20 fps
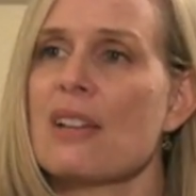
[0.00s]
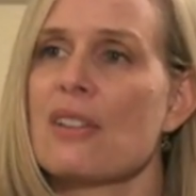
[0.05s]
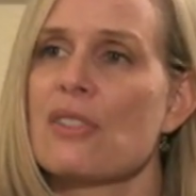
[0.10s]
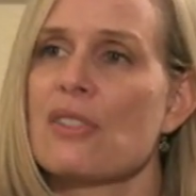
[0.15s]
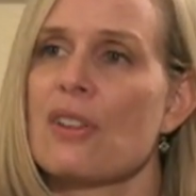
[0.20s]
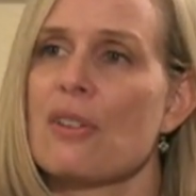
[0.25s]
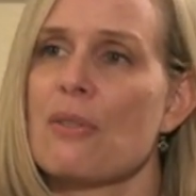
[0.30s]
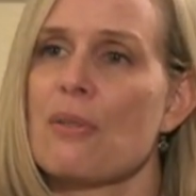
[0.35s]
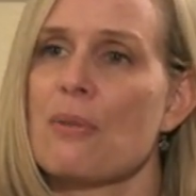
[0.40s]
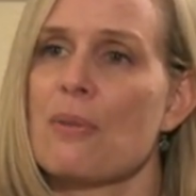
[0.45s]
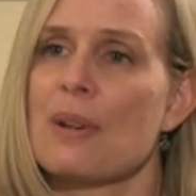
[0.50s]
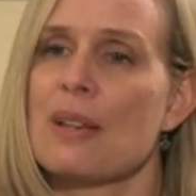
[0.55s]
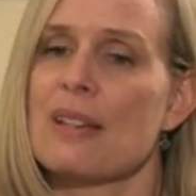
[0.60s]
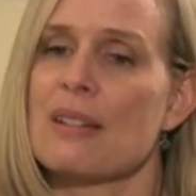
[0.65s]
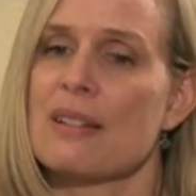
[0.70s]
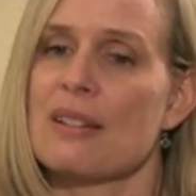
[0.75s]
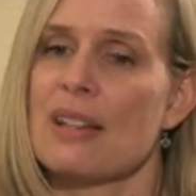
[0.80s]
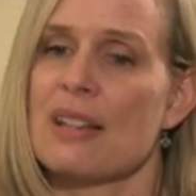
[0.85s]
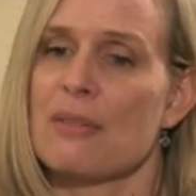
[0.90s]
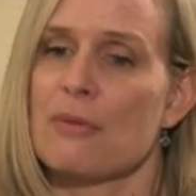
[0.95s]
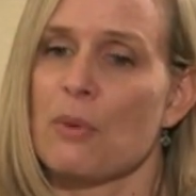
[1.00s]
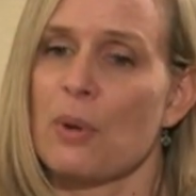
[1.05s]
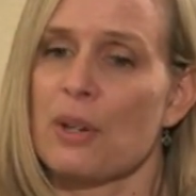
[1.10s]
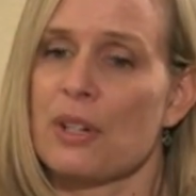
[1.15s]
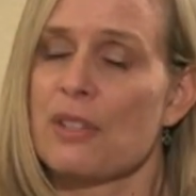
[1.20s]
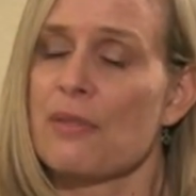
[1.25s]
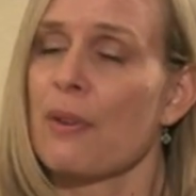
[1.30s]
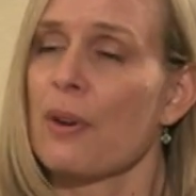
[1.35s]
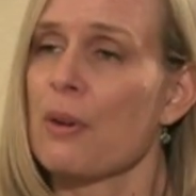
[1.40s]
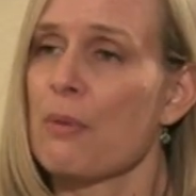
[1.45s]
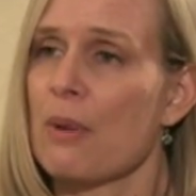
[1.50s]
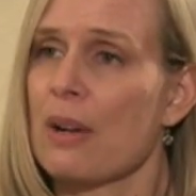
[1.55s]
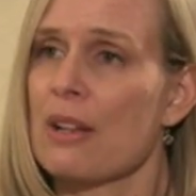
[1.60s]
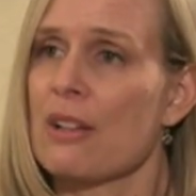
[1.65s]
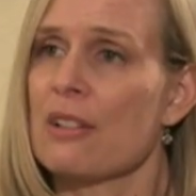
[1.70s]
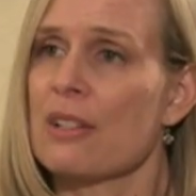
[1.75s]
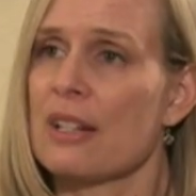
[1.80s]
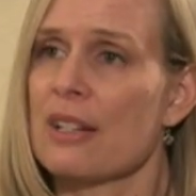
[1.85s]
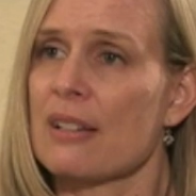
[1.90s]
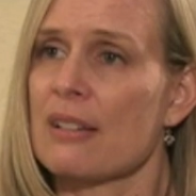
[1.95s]
So it works very
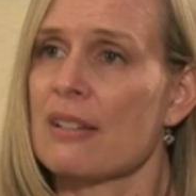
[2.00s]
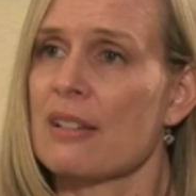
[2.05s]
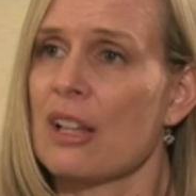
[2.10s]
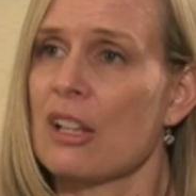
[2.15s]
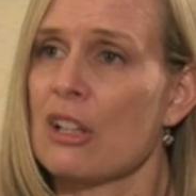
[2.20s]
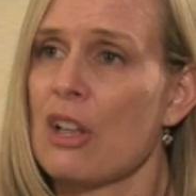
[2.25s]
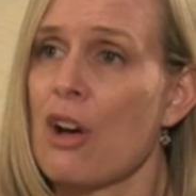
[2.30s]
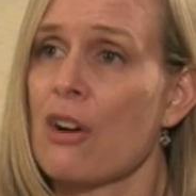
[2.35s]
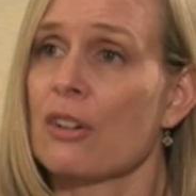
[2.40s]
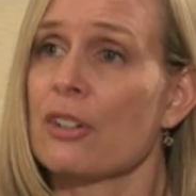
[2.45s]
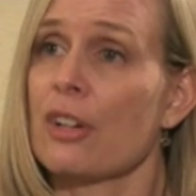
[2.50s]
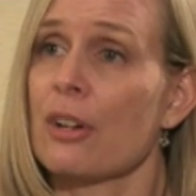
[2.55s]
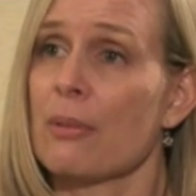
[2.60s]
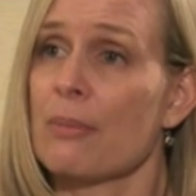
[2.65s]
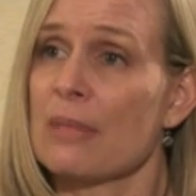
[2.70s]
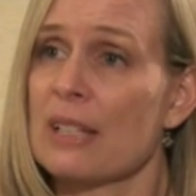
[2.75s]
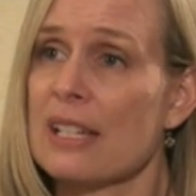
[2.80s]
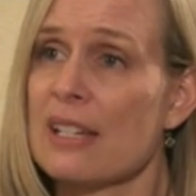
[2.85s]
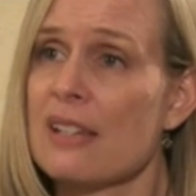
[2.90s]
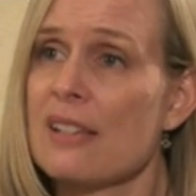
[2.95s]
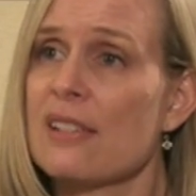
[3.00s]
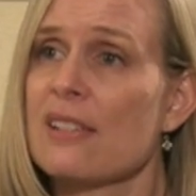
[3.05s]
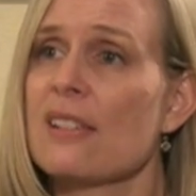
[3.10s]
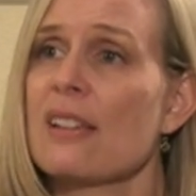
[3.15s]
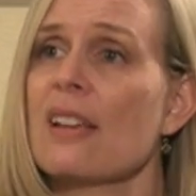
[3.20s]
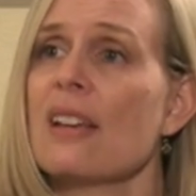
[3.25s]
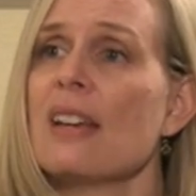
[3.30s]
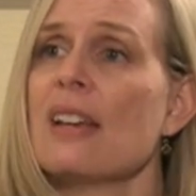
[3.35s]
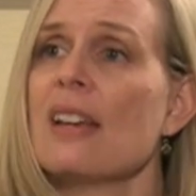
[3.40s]
well in a long-term lease.